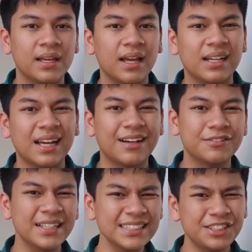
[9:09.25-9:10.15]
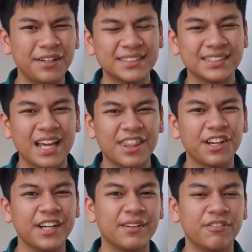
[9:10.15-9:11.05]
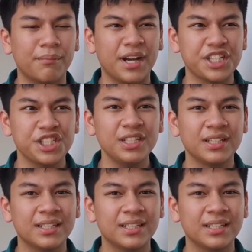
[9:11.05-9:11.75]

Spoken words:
And how do historians gather information?